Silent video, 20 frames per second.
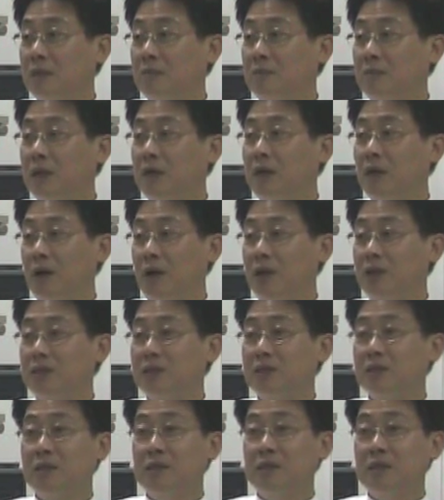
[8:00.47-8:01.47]

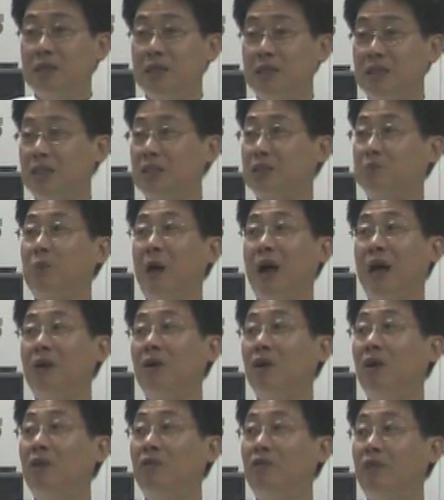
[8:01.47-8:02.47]
Because this is part
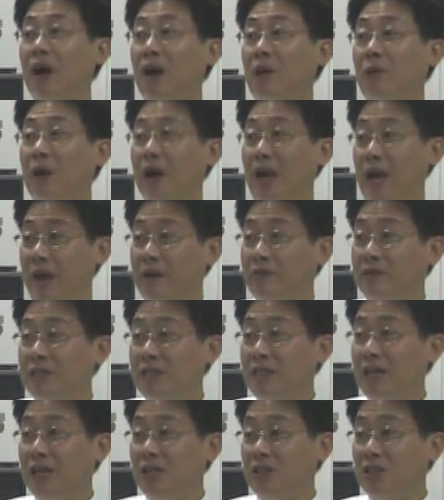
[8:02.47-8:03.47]
of our
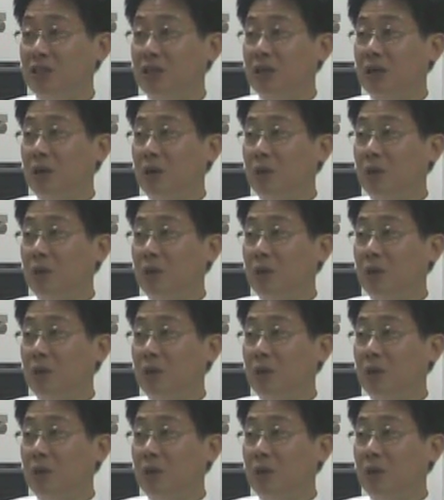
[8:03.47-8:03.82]
heritage.